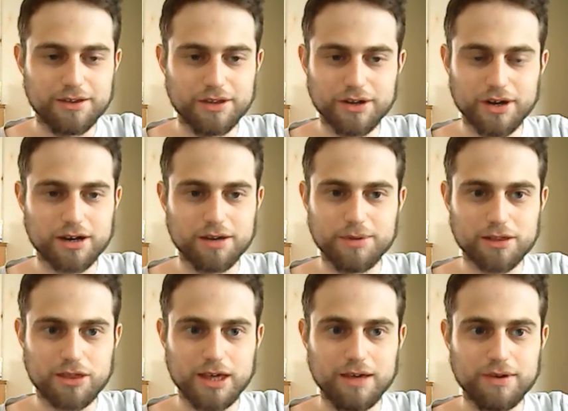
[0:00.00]
they're not going to be
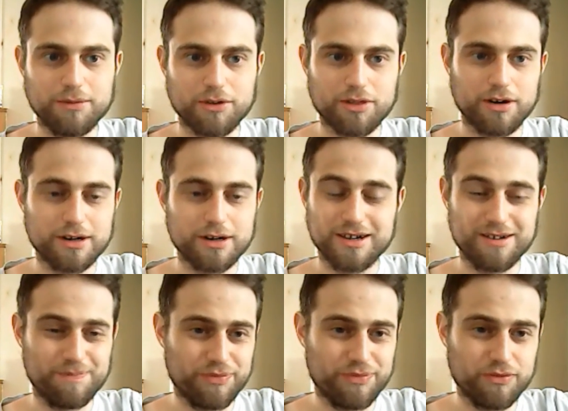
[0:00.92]
on TV much
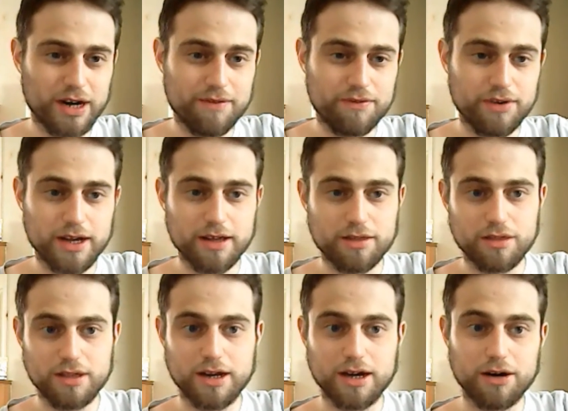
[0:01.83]
longer. Whatever it is,
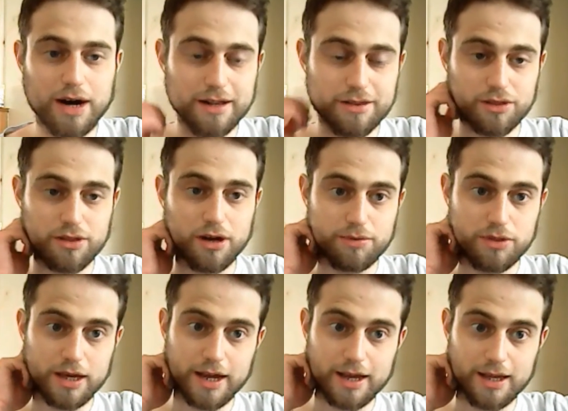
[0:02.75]
you know, I just hope
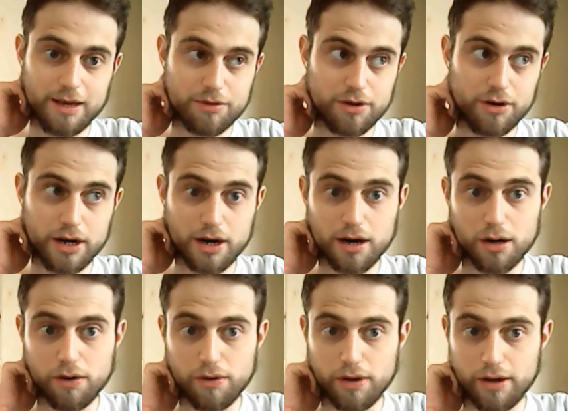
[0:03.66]
TNA keeps going
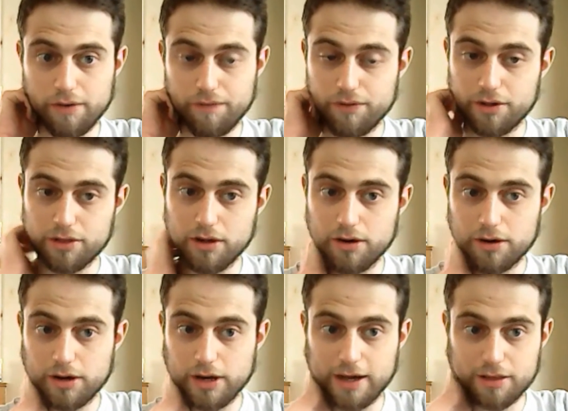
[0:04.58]
on uh, for as
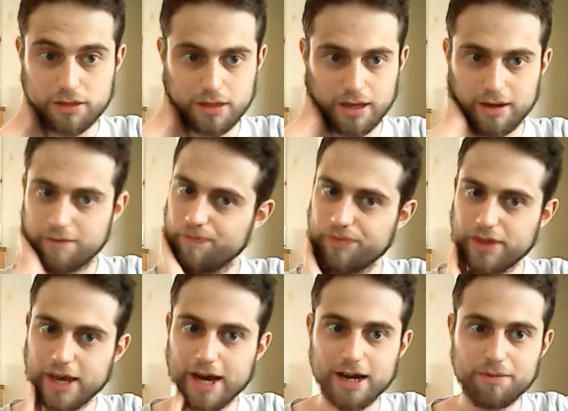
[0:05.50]
long as it
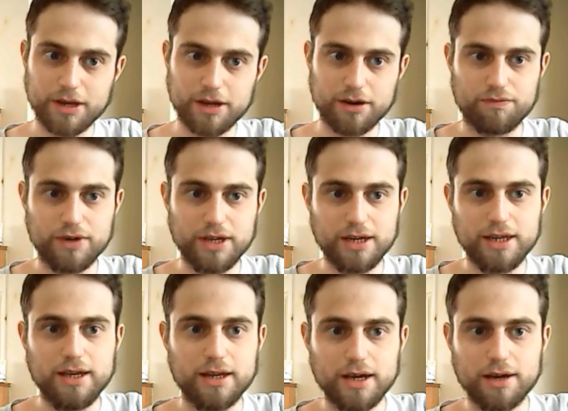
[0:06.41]
can because we
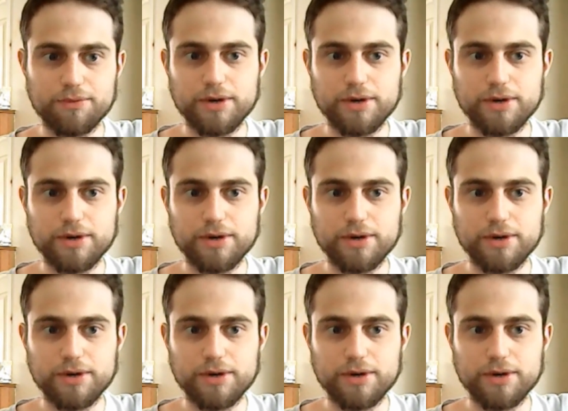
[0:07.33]
need it.